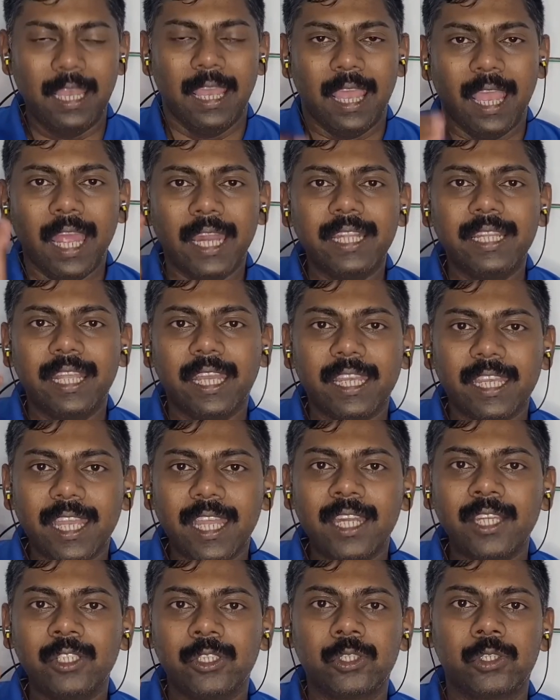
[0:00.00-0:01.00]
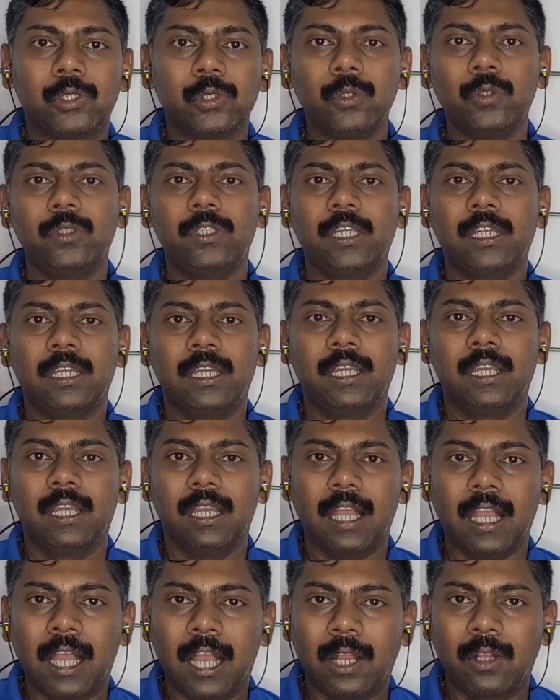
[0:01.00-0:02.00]
and they can shoot
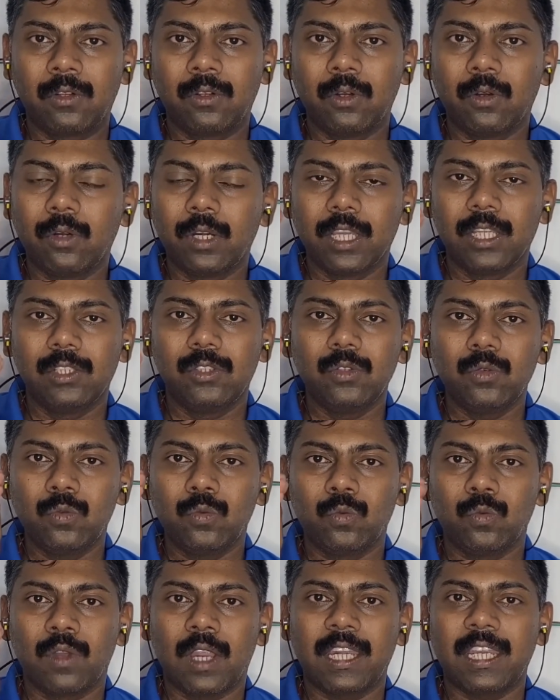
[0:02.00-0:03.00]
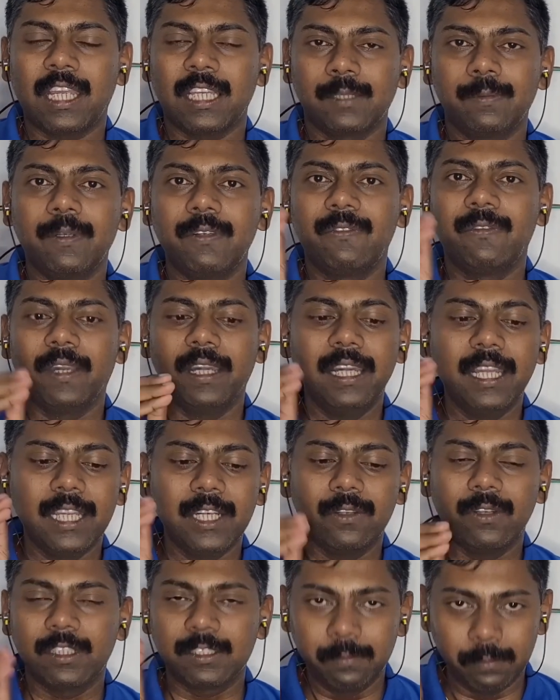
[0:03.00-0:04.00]
according to what has been fed
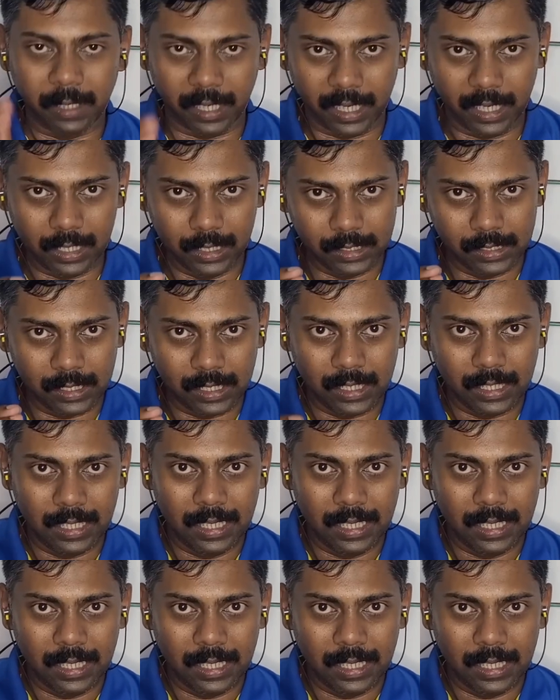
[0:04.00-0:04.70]
into its brains